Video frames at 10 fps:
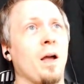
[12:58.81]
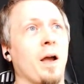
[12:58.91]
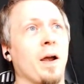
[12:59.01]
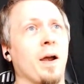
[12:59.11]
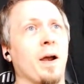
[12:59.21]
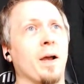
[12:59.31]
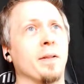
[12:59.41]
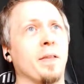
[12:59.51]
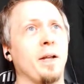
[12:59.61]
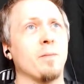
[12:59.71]

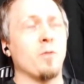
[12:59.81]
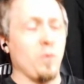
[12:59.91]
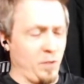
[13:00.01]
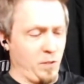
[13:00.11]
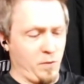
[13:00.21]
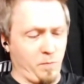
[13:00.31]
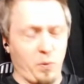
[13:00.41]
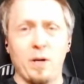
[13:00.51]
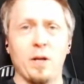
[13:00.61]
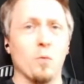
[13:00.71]
And then I'm going to
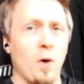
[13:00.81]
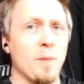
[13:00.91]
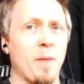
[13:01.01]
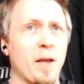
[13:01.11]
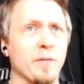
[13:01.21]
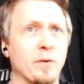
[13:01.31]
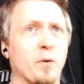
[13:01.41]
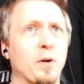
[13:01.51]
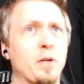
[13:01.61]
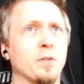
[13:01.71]
put it away in my
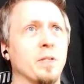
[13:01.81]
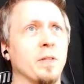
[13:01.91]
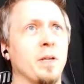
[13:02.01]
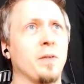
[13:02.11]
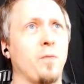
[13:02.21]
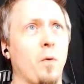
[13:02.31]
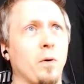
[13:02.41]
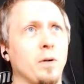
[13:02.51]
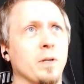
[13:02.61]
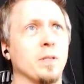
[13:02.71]
inventory using the
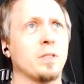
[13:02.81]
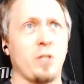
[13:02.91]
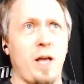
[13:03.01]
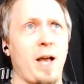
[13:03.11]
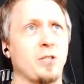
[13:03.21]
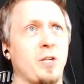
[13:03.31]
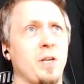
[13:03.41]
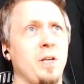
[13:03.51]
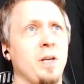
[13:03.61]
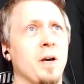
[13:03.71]
forward slash
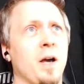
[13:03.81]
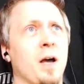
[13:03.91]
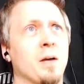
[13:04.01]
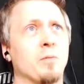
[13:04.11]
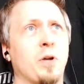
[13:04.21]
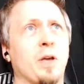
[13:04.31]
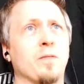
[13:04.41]
key. And we'll get